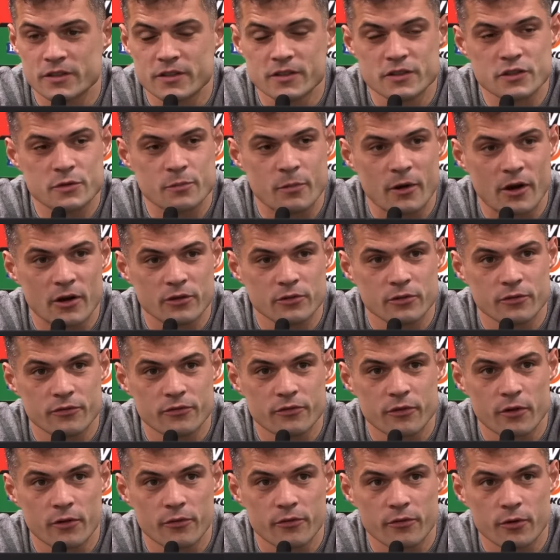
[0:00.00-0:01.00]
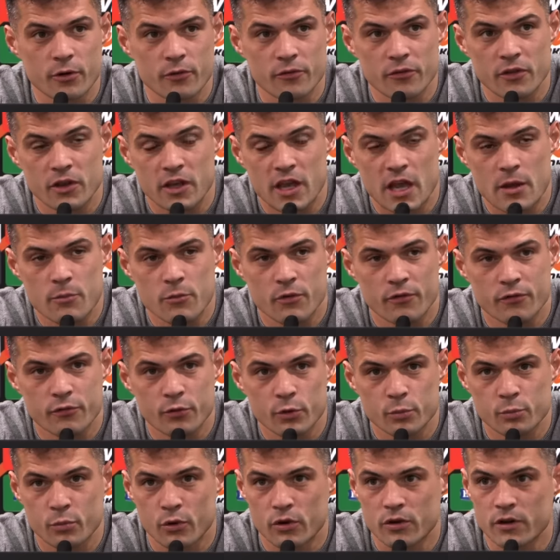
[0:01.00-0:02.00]
This is part of the game of
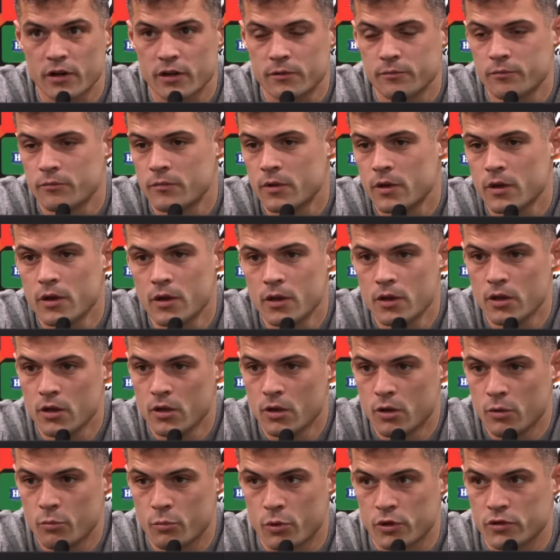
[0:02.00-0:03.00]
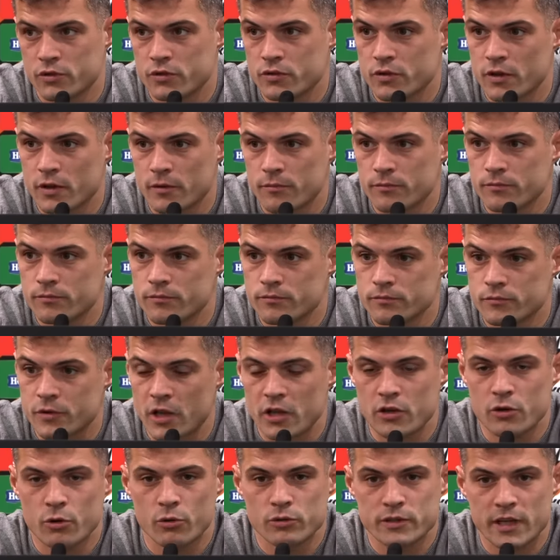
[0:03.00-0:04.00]
football, but
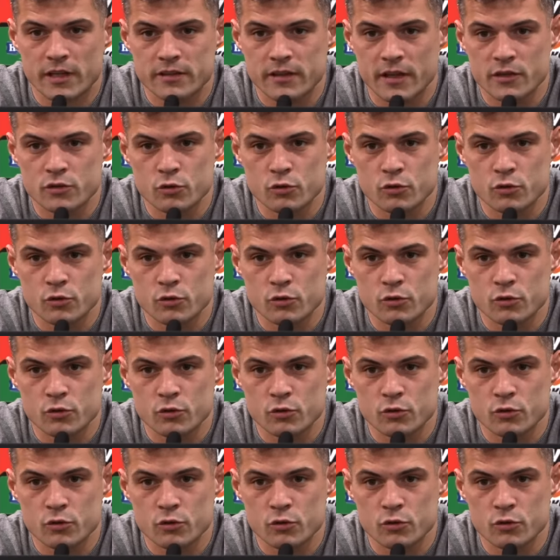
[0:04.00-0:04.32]
they know that. I